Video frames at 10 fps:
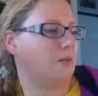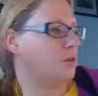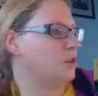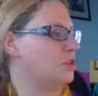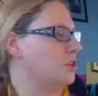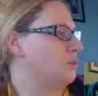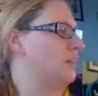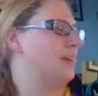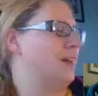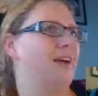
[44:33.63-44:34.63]
which should
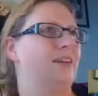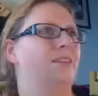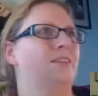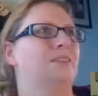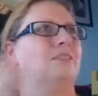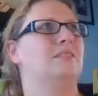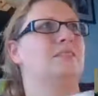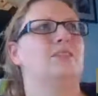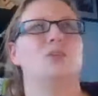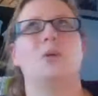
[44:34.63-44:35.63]
be 9.
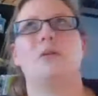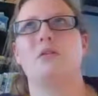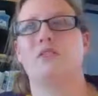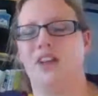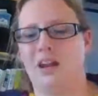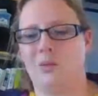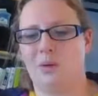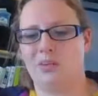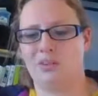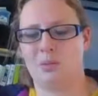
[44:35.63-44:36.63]
Square root of
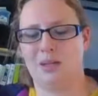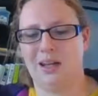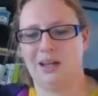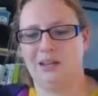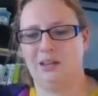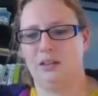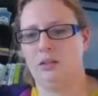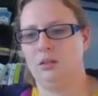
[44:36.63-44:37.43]
81 should be 9.